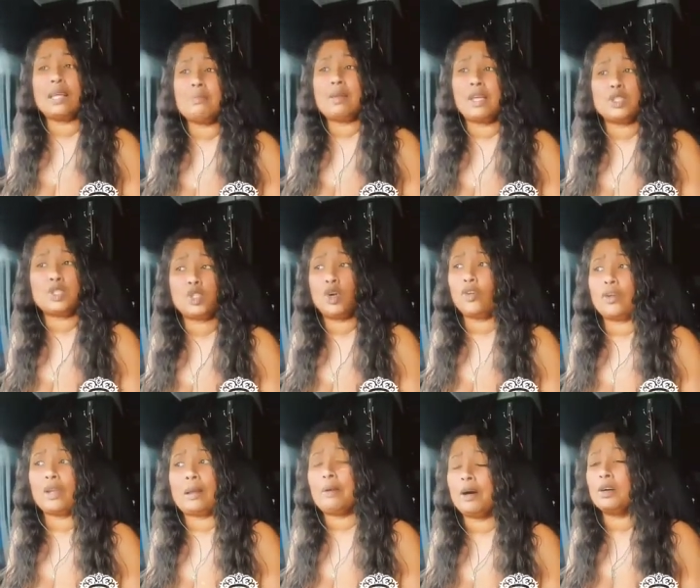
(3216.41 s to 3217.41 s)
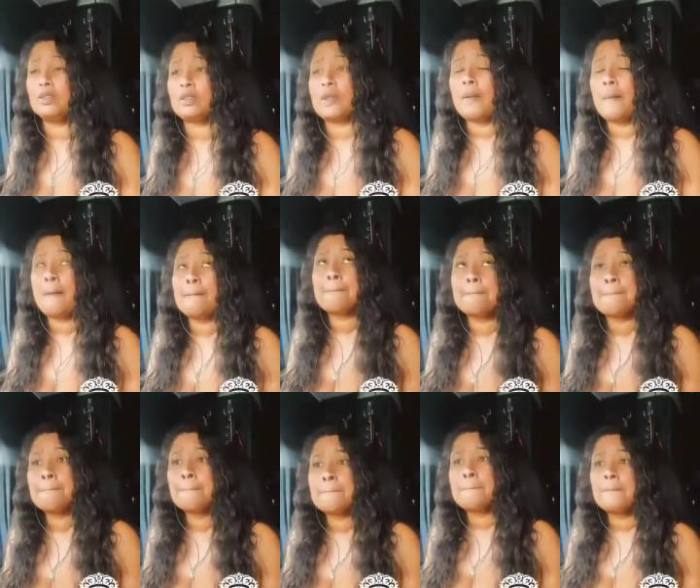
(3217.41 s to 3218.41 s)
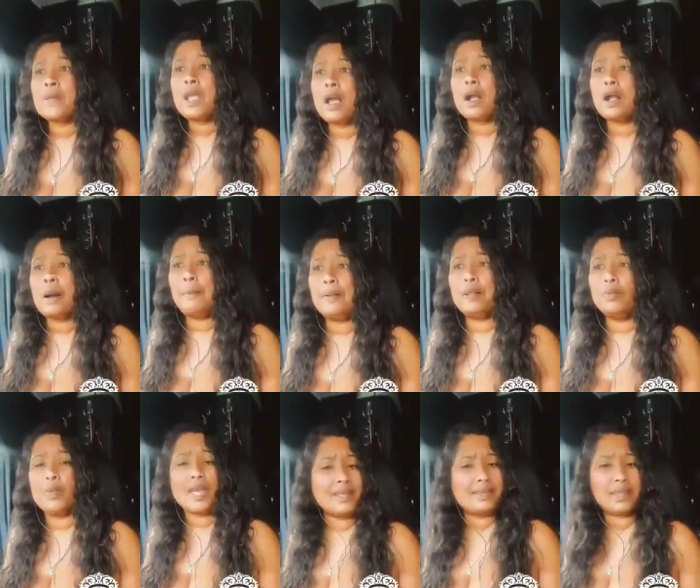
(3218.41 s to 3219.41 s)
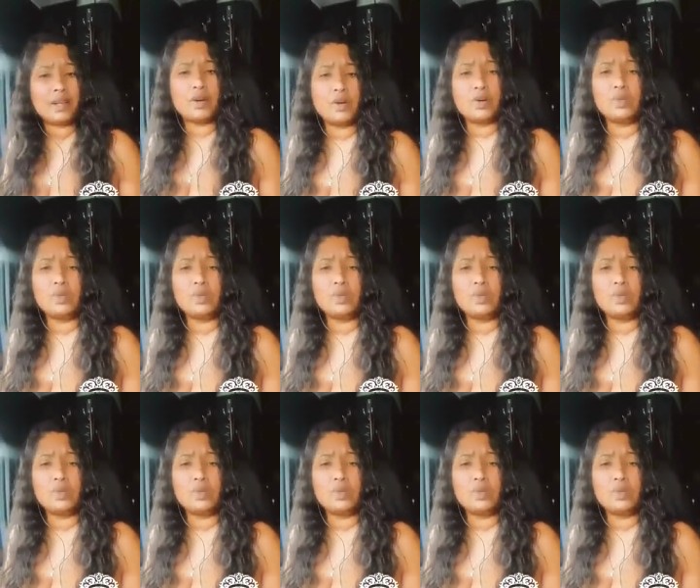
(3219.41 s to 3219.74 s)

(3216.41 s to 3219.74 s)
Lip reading: a couple weeks ago, they went to the DR with,